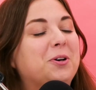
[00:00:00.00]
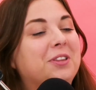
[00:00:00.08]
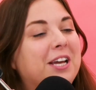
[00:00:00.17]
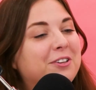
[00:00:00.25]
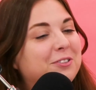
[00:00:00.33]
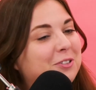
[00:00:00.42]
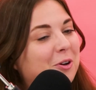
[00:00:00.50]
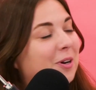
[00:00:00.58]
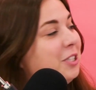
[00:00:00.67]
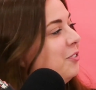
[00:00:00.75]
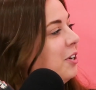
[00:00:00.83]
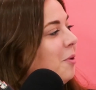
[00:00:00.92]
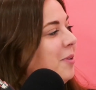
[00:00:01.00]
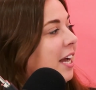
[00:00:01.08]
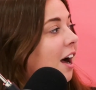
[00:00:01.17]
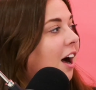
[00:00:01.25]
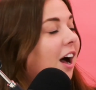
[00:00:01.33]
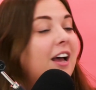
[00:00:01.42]
Bill, thank you so much for
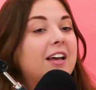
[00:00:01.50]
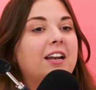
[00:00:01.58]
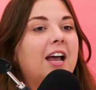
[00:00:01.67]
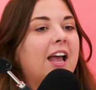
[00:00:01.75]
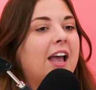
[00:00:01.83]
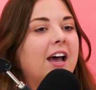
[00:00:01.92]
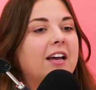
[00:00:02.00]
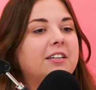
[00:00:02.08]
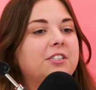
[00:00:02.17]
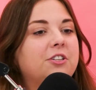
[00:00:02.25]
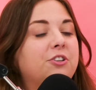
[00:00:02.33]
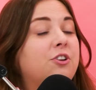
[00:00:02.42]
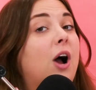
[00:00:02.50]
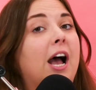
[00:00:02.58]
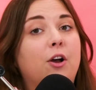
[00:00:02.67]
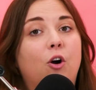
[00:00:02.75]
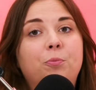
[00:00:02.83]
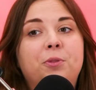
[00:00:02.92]
coming on. Thank you for having me. You know,
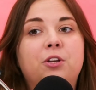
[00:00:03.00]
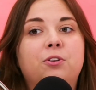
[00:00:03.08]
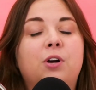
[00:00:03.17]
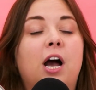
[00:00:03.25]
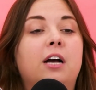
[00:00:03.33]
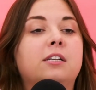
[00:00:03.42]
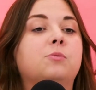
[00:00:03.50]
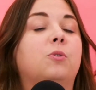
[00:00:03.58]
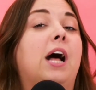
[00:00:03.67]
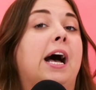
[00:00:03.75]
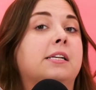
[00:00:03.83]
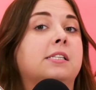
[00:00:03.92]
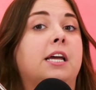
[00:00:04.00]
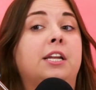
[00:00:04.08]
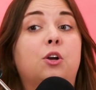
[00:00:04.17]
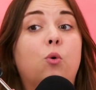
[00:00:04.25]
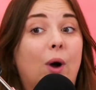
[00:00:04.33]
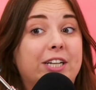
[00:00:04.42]
I hope that you guys will ask
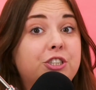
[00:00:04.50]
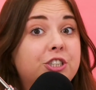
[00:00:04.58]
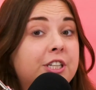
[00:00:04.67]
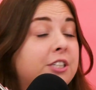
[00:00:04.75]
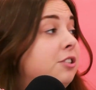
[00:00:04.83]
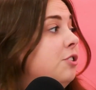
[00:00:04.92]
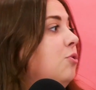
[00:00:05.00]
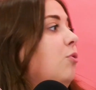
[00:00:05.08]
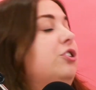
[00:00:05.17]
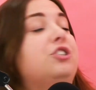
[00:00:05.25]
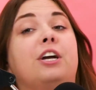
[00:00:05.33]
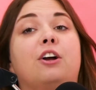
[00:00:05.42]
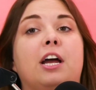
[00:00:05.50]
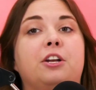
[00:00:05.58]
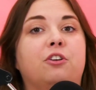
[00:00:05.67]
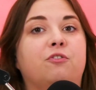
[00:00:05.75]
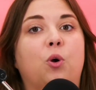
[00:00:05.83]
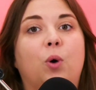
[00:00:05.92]
any questions or share
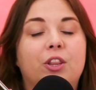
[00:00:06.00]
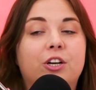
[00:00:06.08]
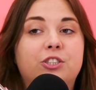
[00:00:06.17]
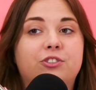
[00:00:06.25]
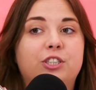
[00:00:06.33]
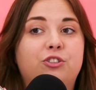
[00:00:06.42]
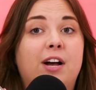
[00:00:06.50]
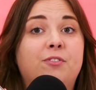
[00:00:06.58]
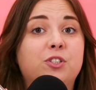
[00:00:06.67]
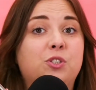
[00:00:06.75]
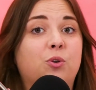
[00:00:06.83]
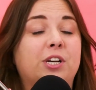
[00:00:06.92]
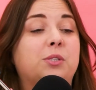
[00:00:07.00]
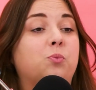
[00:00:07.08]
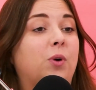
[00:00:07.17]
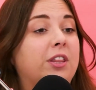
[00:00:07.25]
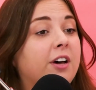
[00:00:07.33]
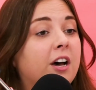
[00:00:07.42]
any of your luxury travel stories
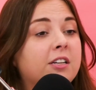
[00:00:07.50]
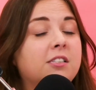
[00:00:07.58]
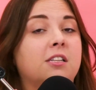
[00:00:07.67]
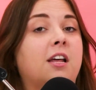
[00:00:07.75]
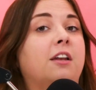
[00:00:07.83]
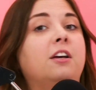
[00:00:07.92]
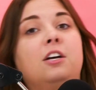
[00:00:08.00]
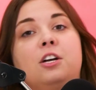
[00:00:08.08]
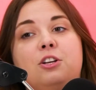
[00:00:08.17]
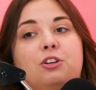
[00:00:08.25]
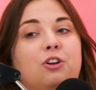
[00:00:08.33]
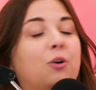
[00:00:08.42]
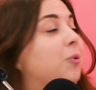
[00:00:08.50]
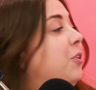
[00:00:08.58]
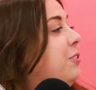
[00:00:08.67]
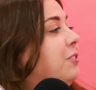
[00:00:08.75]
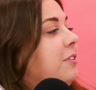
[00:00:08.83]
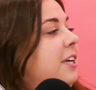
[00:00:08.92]
with us. And then, you know,
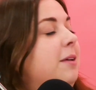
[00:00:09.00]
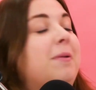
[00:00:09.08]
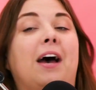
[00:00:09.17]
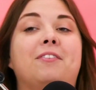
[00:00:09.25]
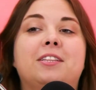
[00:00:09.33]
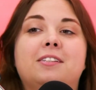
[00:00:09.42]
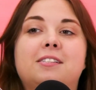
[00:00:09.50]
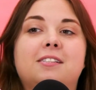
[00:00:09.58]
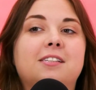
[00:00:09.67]
we'll keep having this